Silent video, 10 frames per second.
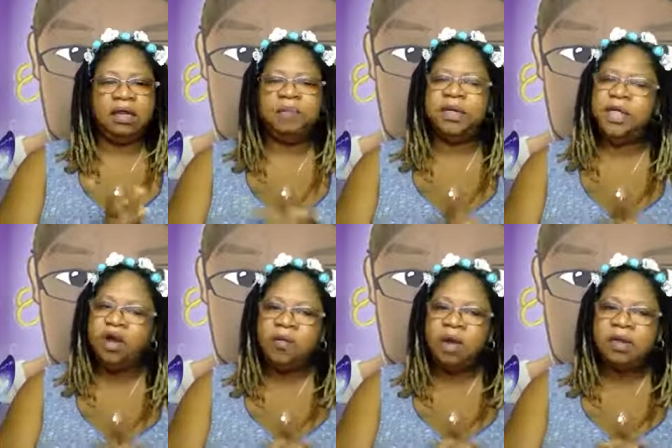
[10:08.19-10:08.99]
But
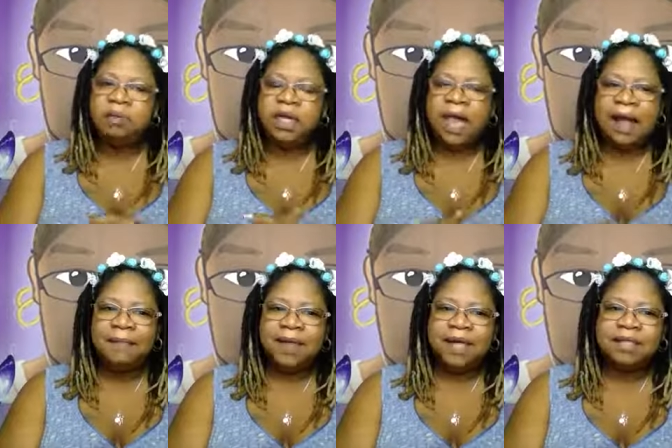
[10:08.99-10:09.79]
don't worry, be
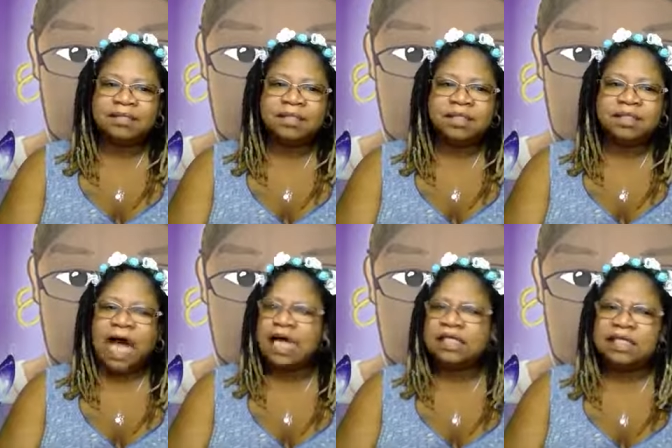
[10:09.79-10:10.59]
happy is
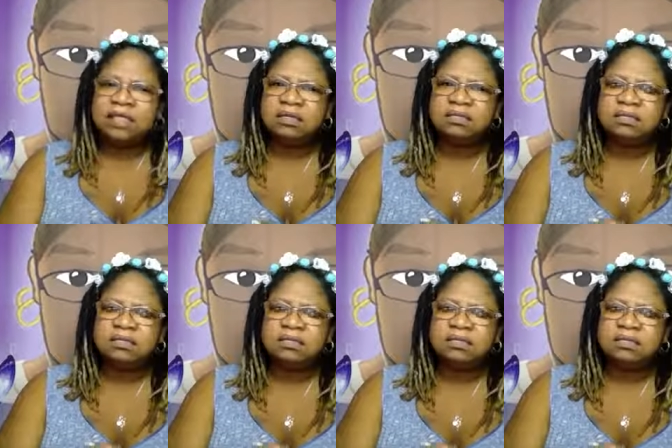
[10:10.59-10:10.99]
toxic.